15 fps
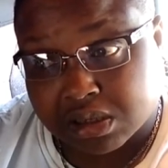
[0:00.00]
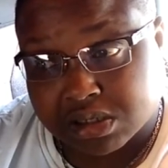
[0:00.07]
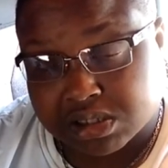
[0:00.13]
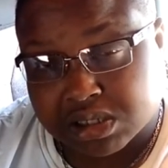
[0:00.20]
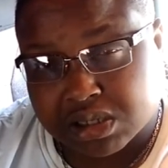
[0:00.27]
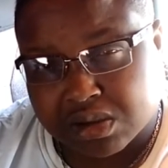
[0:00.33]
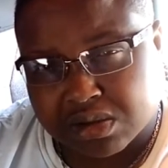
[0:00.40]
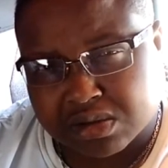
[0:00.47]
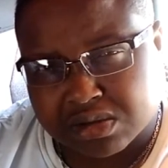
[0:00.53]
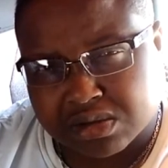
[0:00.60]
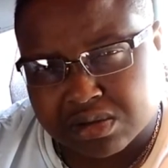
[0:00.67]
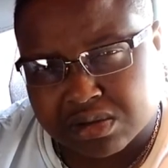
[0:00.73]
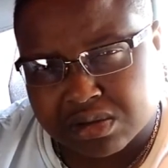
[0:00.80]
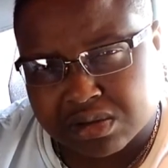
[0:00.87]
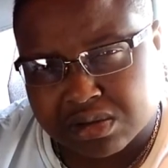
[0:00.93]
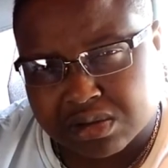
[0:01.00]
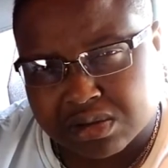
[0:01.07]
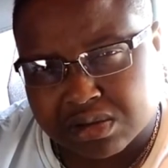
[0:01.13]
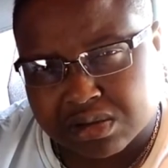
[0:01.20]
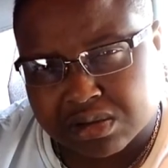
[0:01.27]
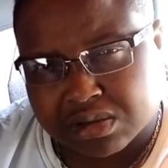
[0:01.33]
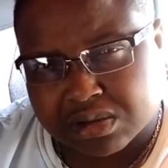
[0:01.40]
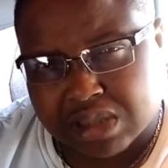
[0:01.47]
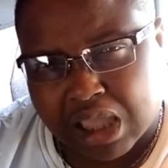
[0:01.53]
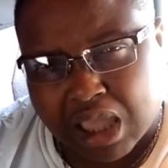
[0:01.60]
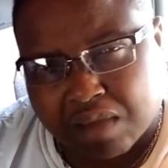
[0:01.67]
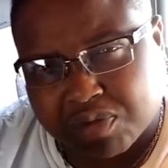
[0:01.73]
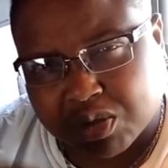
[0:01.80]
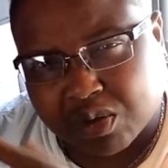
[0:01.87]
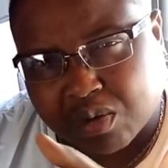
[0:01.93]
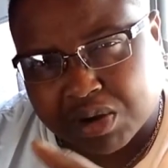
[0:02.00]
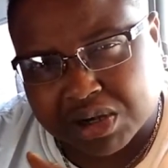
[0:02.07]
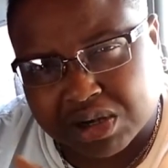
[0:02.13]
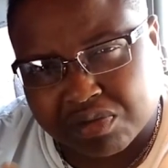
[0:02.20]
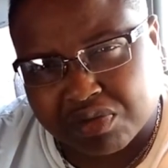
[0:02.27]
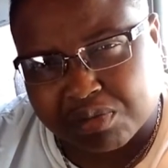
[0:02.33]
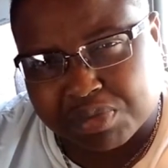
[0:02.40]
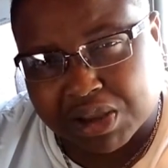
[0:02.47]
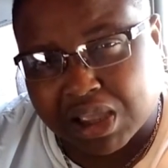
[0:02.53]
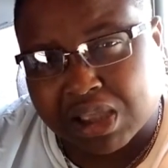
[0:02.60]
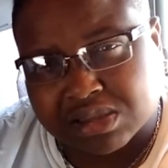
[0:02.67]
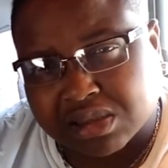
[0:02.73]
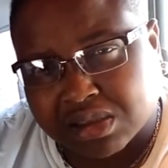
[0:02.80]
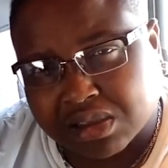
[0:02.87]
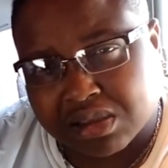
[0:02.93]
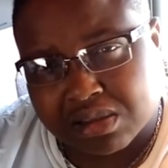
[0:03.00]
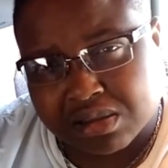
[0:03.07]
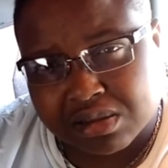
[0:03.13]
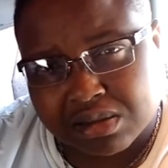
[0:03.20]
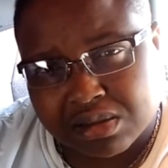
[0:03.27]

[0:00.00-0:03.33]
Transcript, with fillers: She goes, They have you going to different places. I said, Yeah.